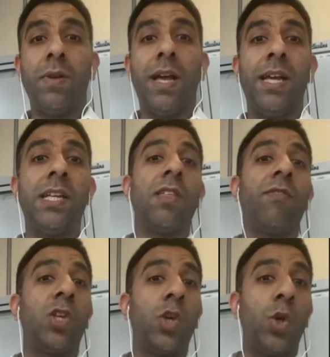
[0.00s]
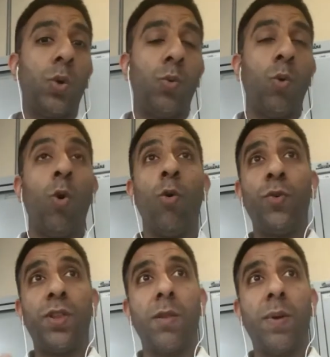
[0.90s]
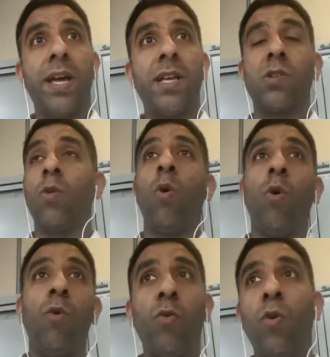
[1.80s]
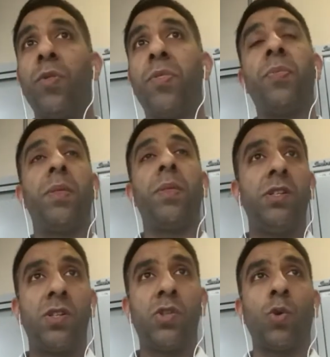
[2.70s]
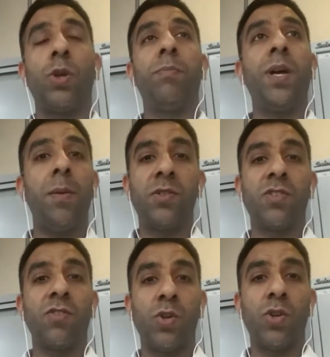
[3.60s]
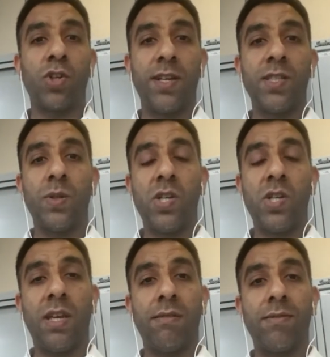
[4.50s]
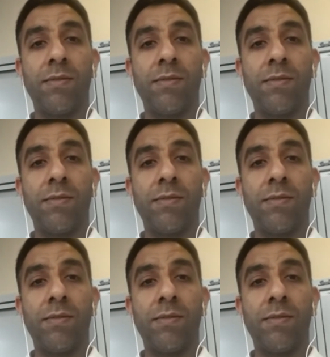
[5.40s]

either for you or for the other person, or for the joint purpose of what you're trying to achieve.